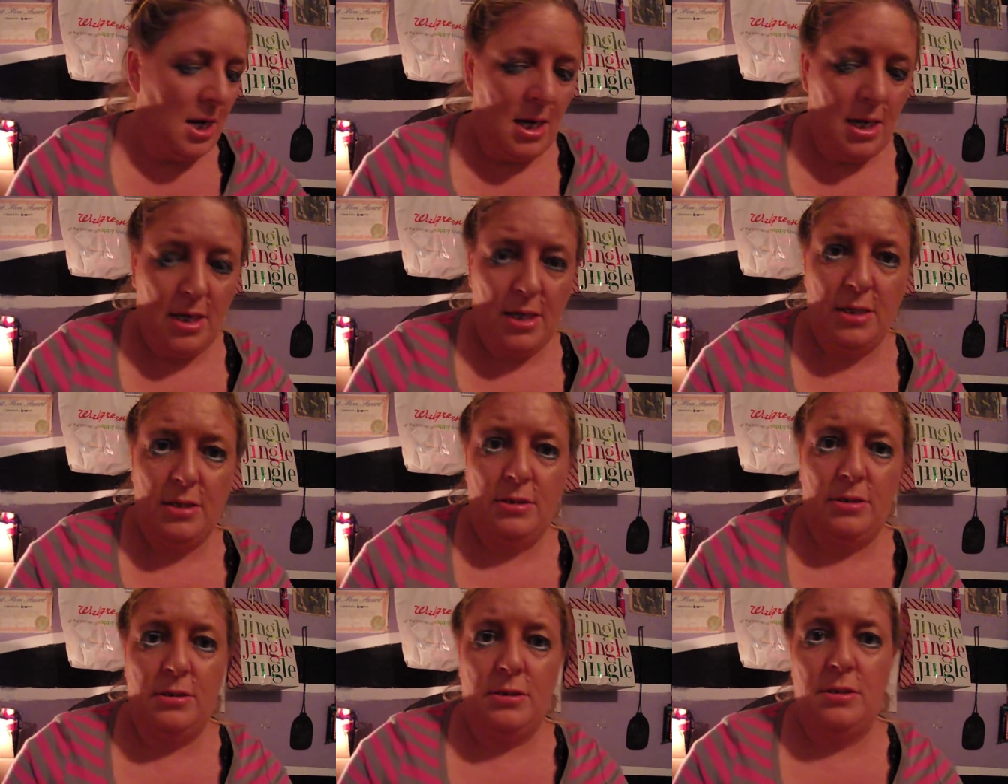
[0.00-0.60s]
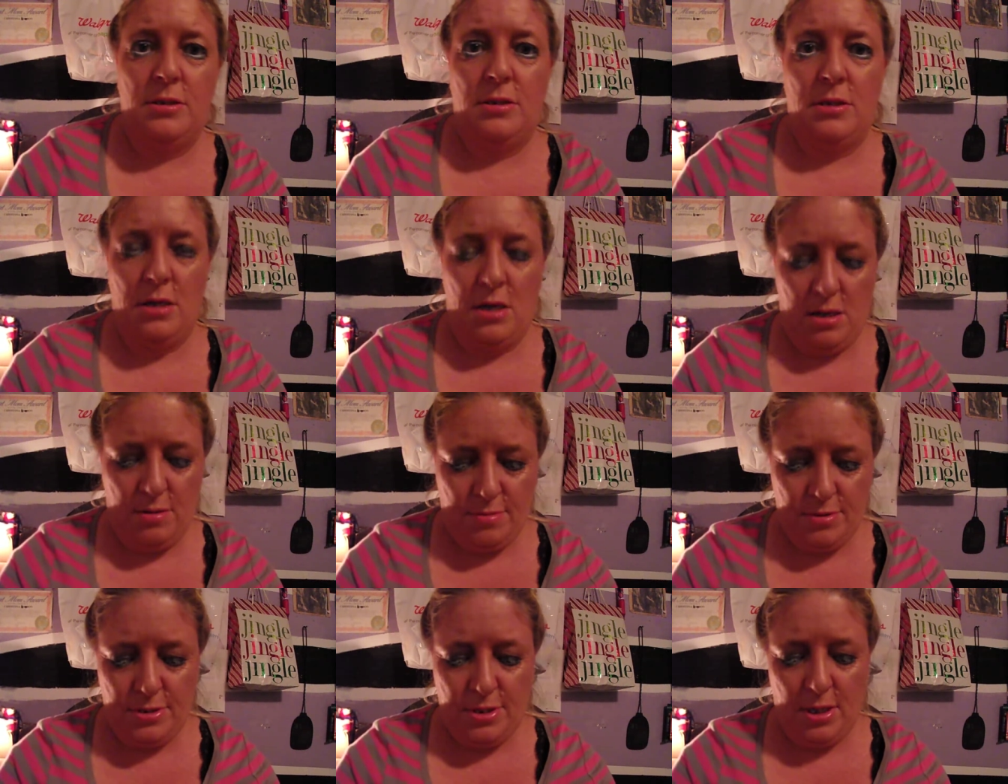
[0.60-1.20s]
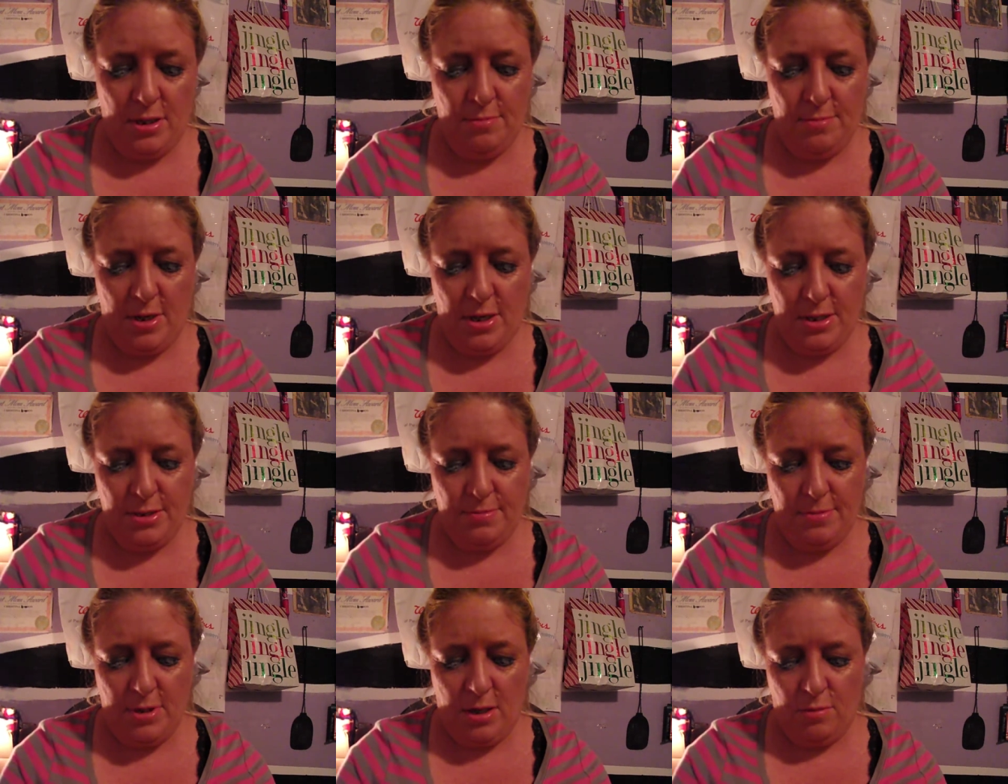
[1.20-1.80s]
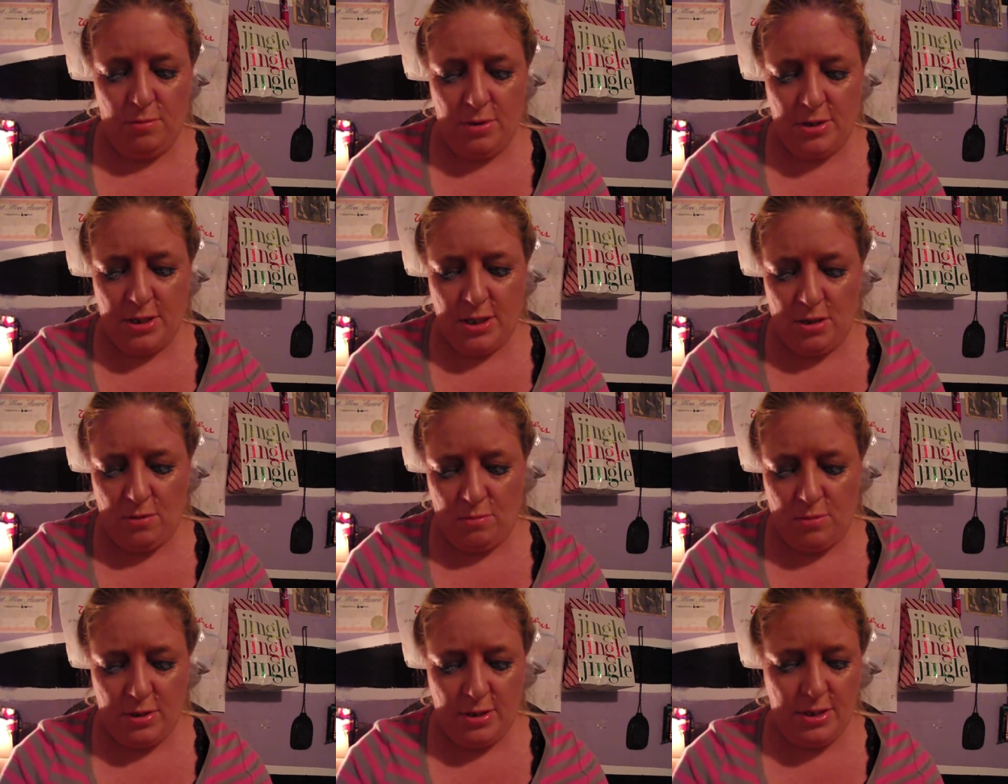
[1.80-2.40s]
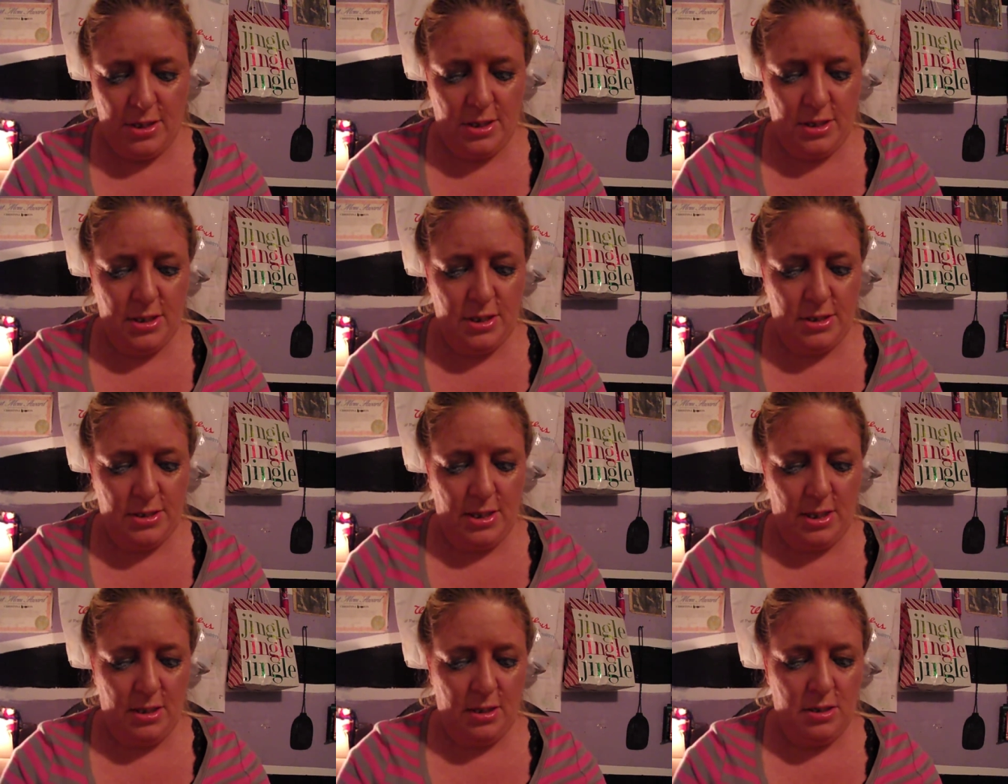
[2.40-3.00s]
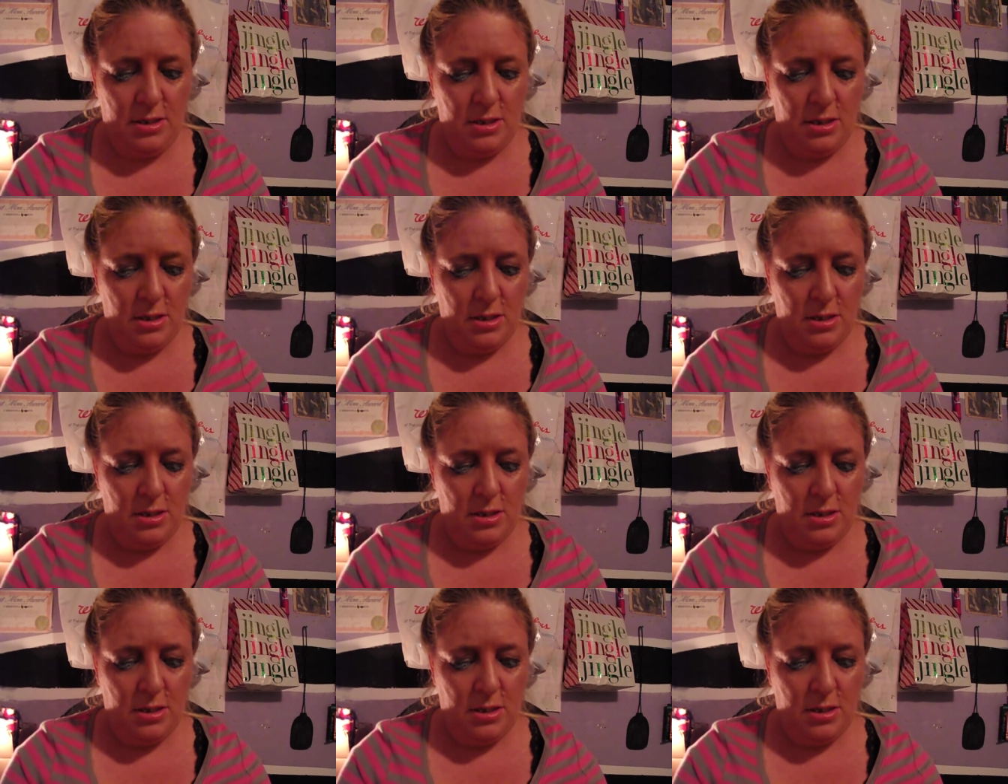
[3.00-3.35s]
and I've been telling my husband I want to get one, and he said